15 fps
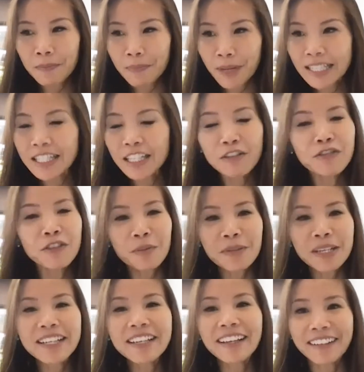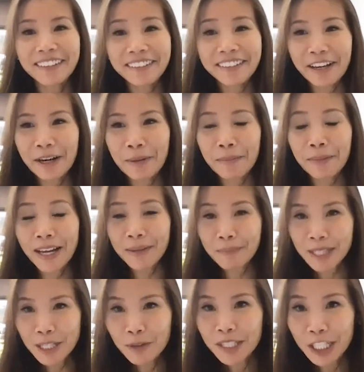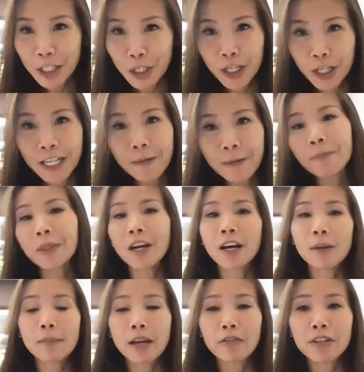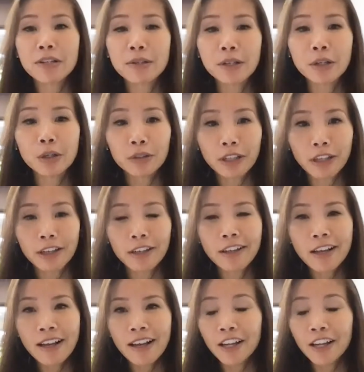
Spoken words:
Better for me lah. But I'm still teaching every single day.